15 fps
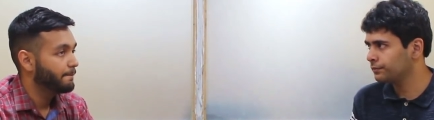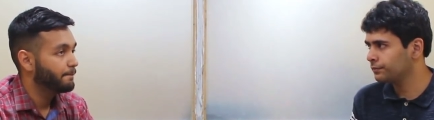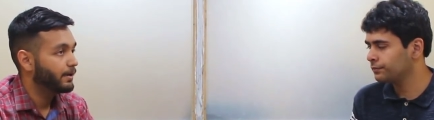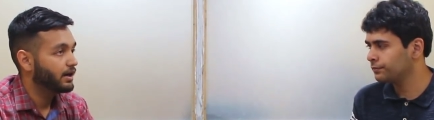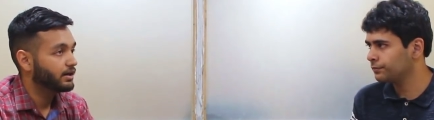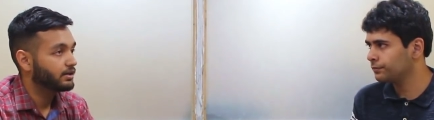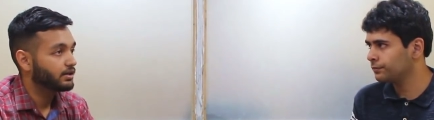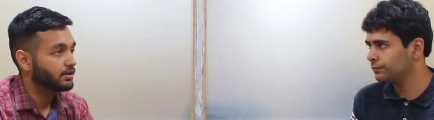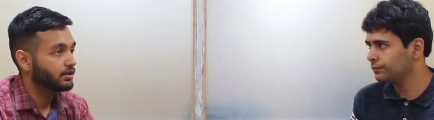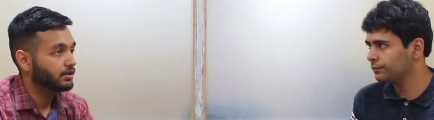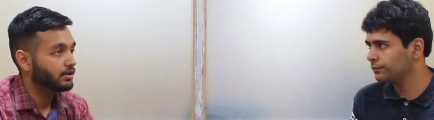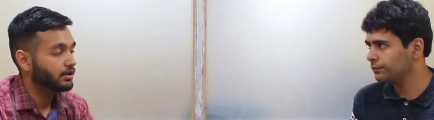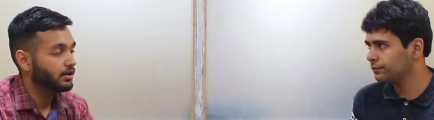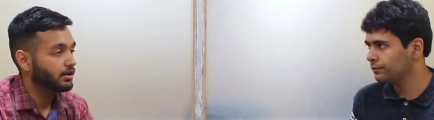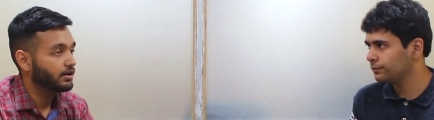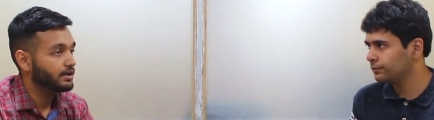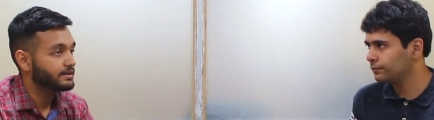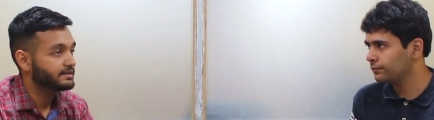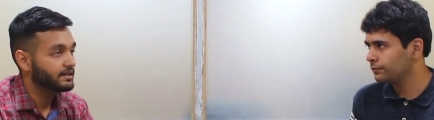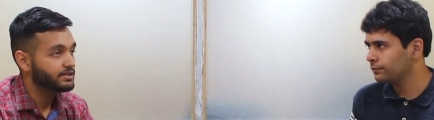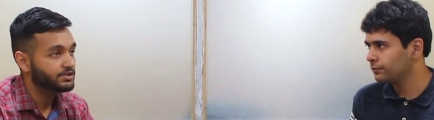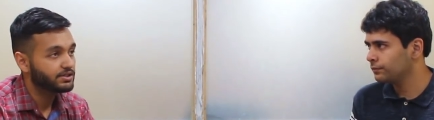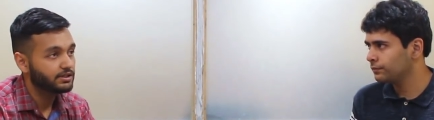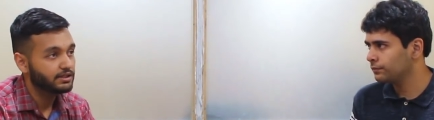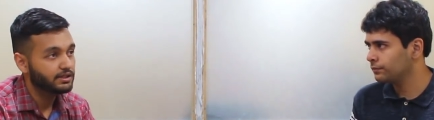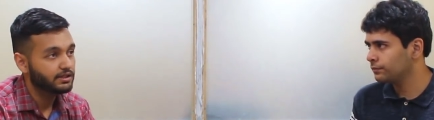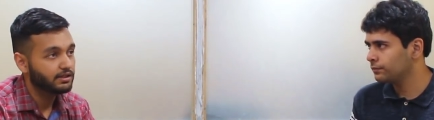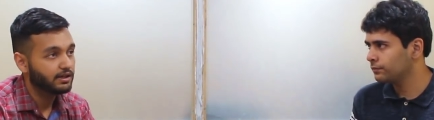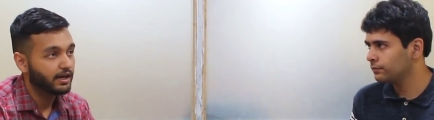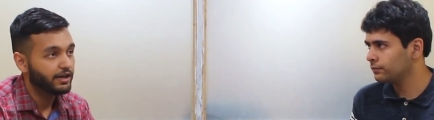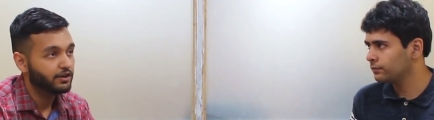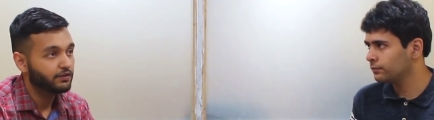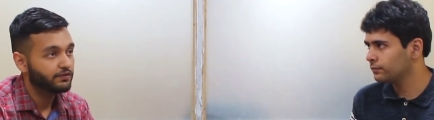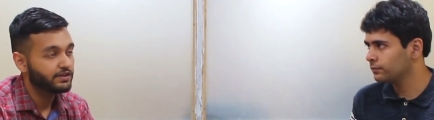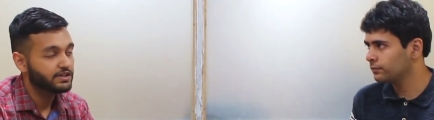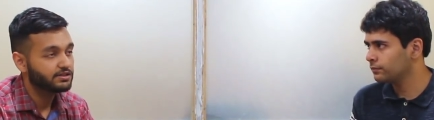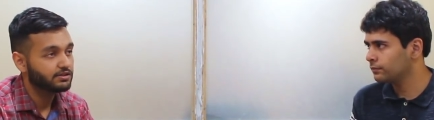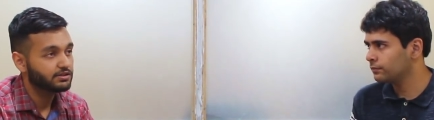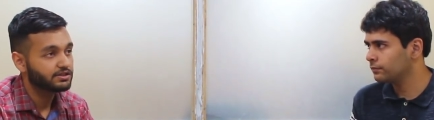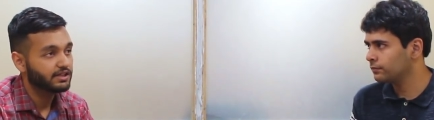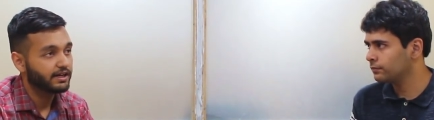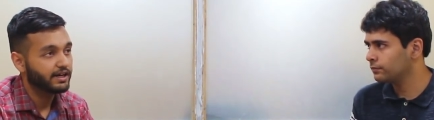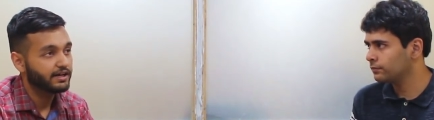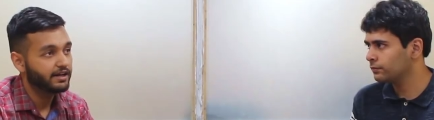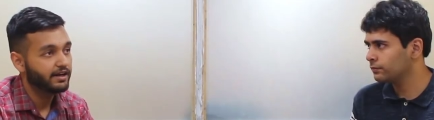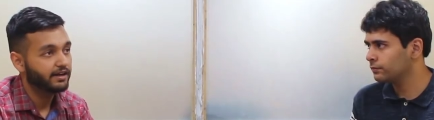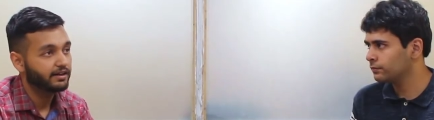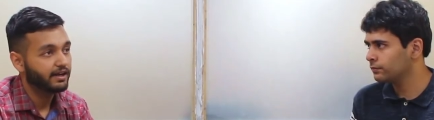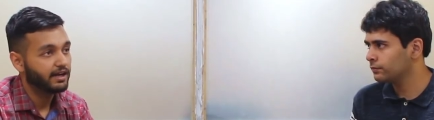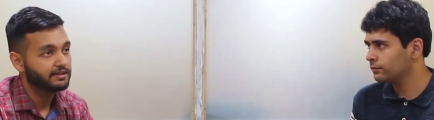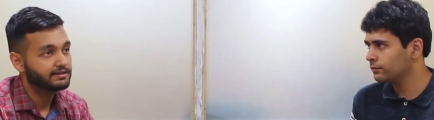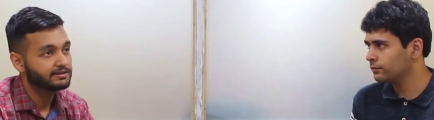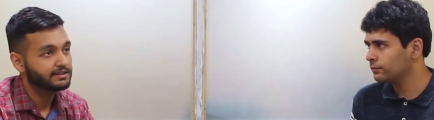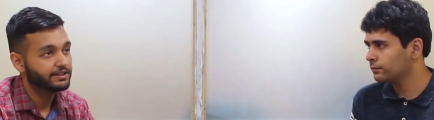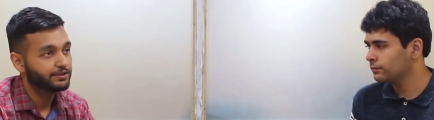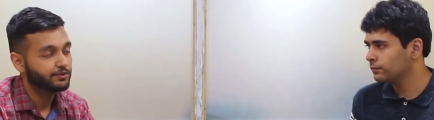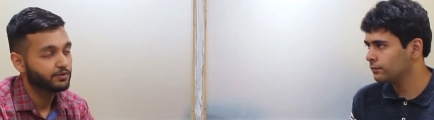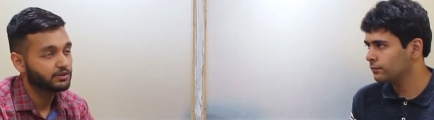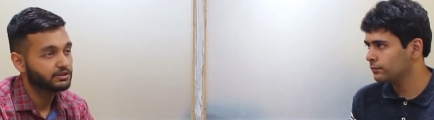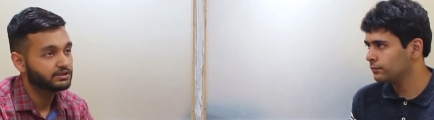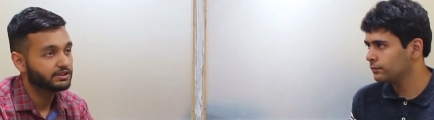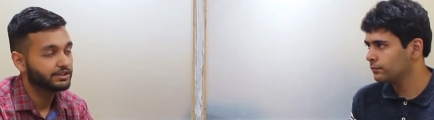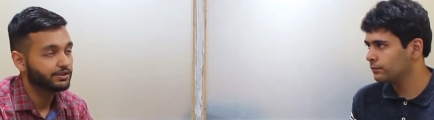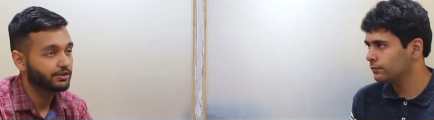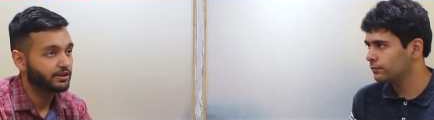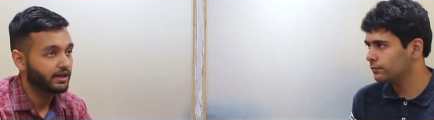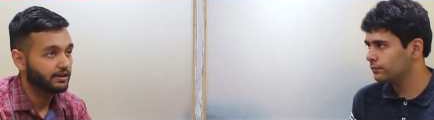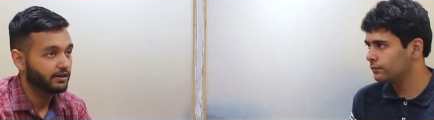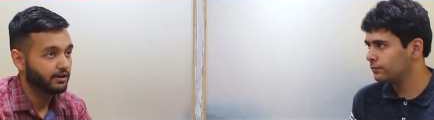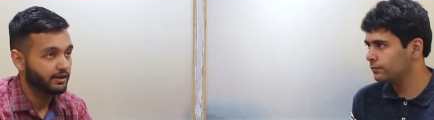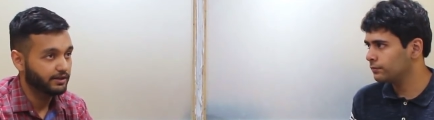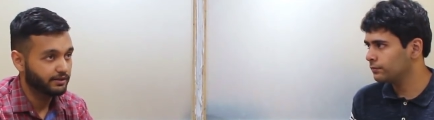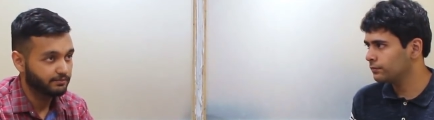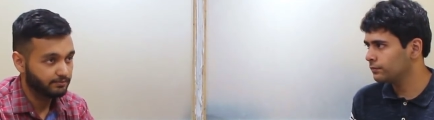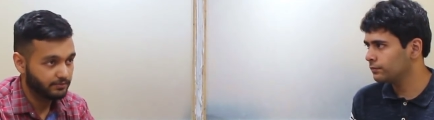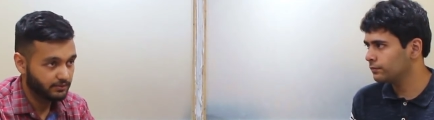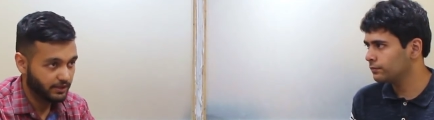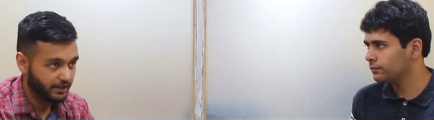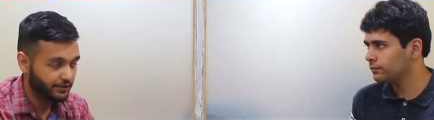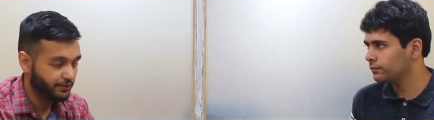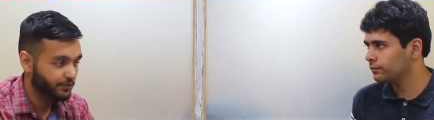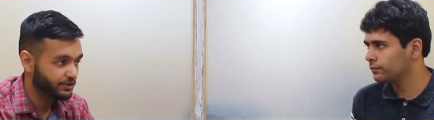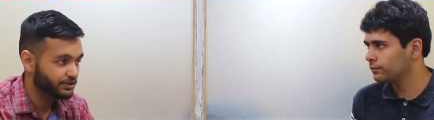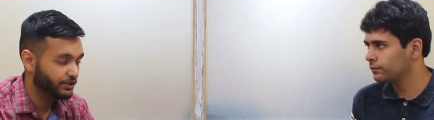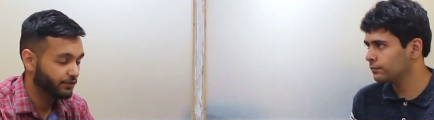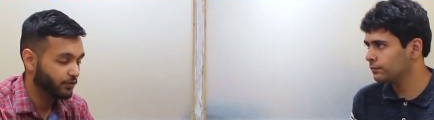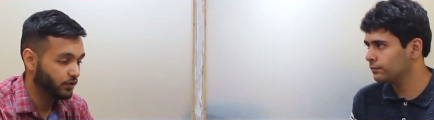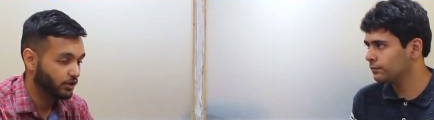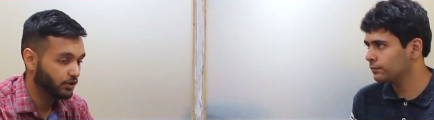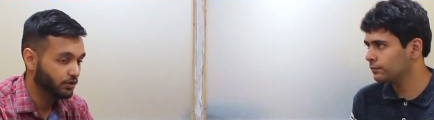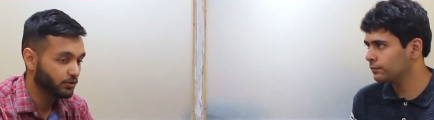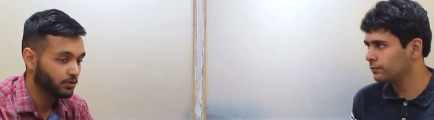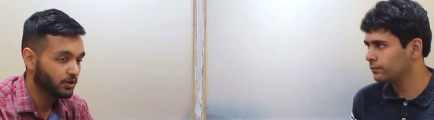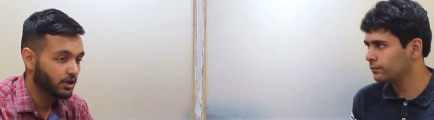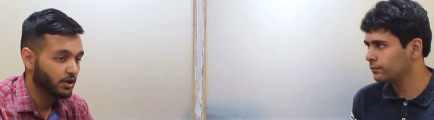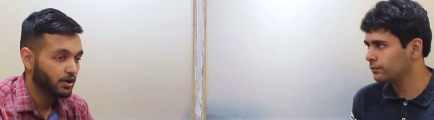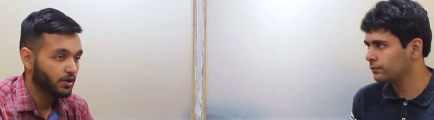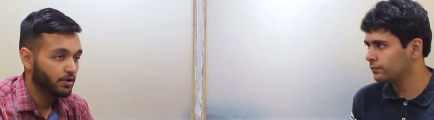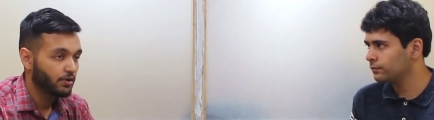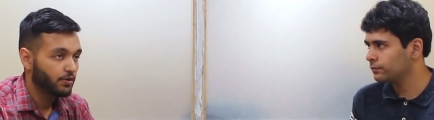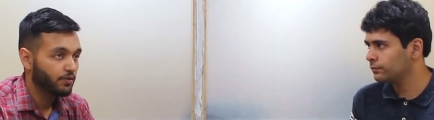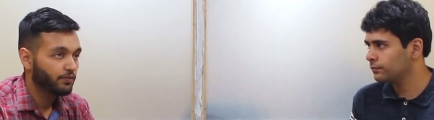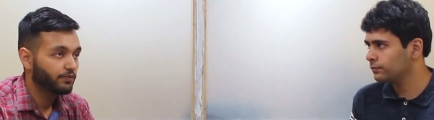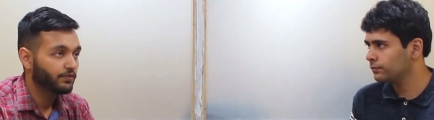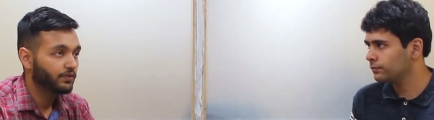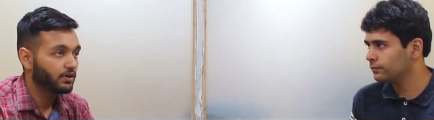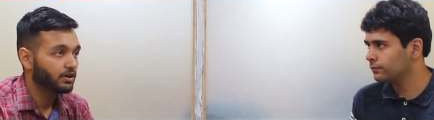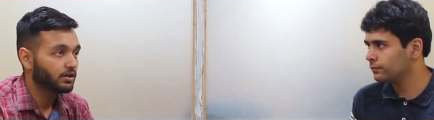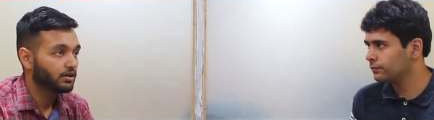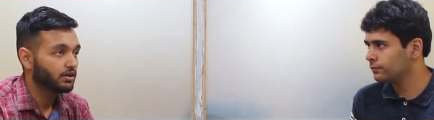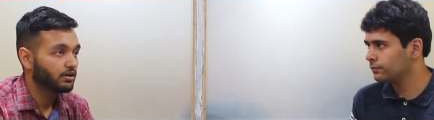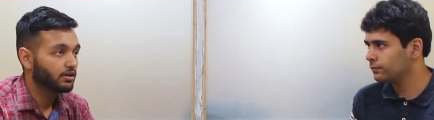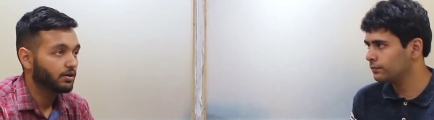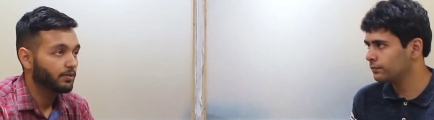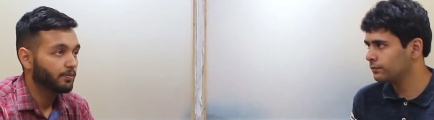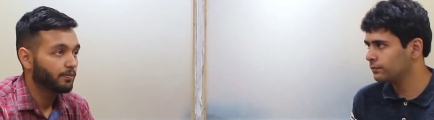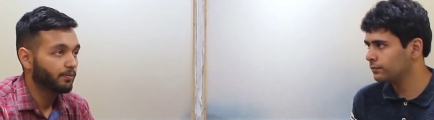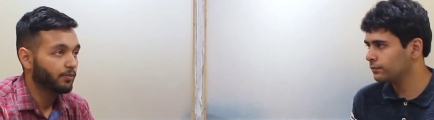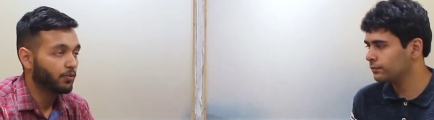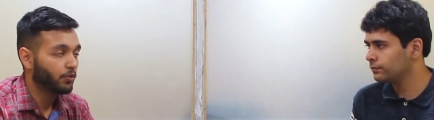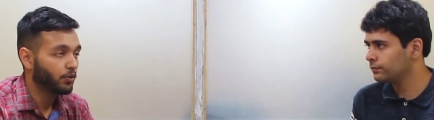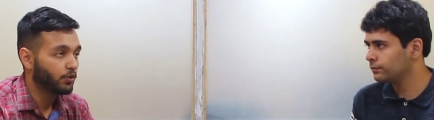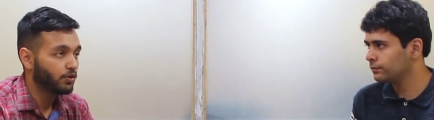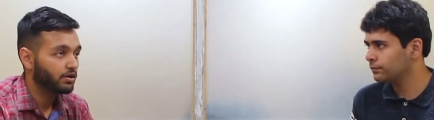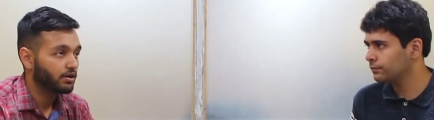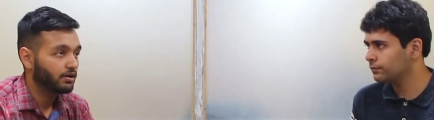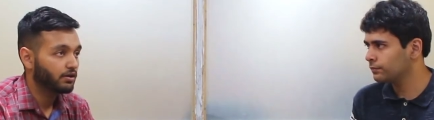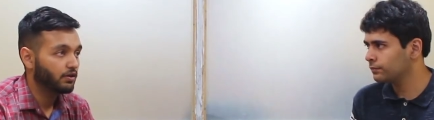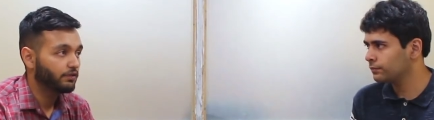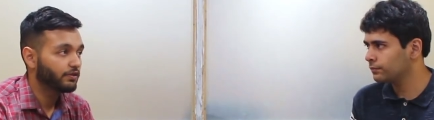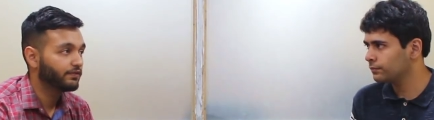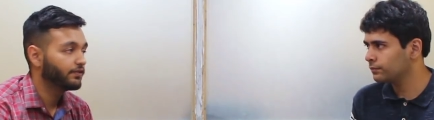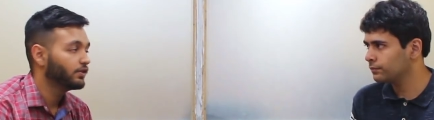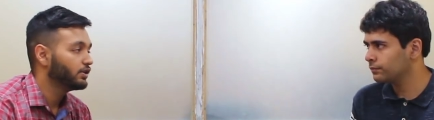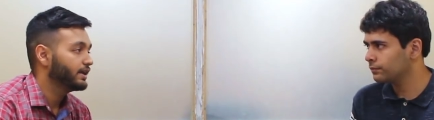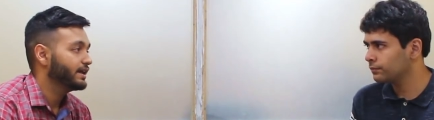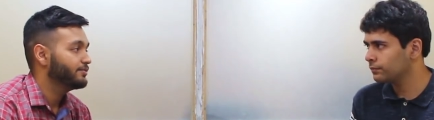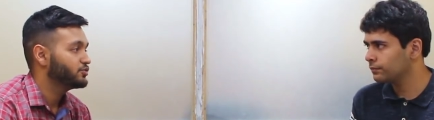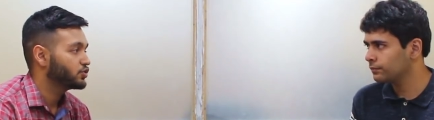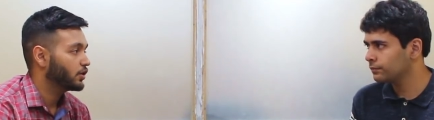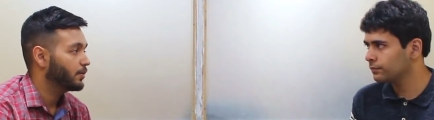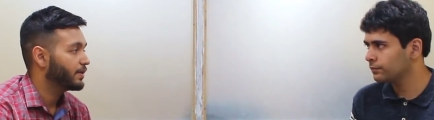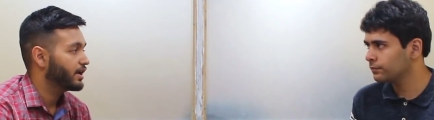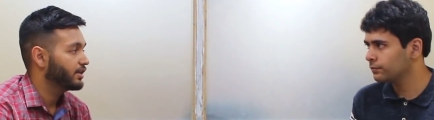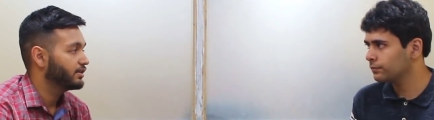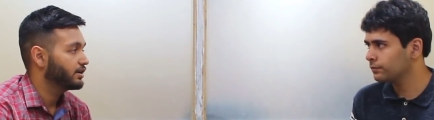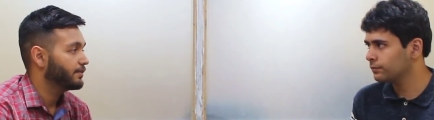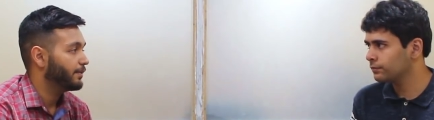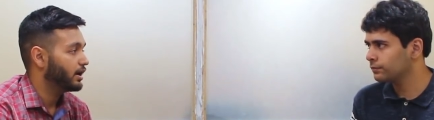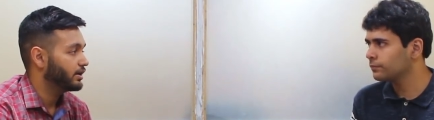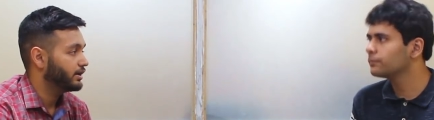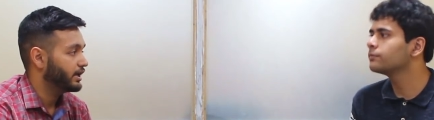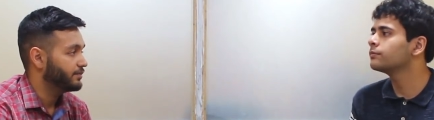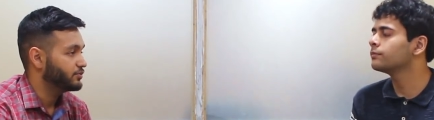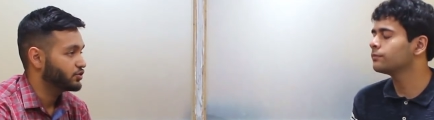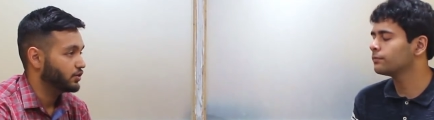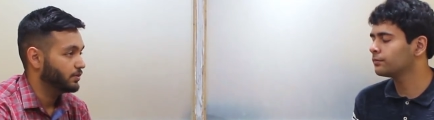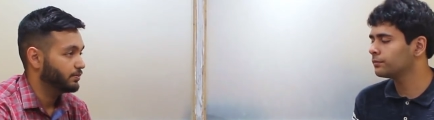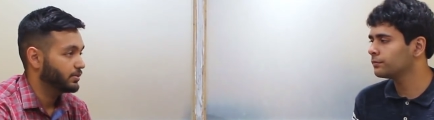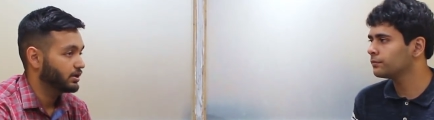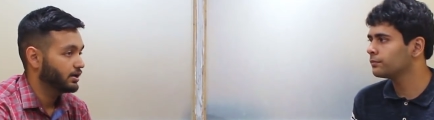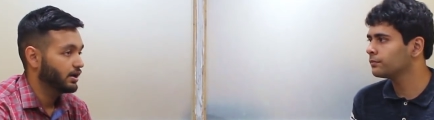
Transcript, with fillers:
Speaker 1: but essentially the kind of research that I did at Kansas State University or at, in, at University of Waterloo were more of a full-time job rather than a part-time job.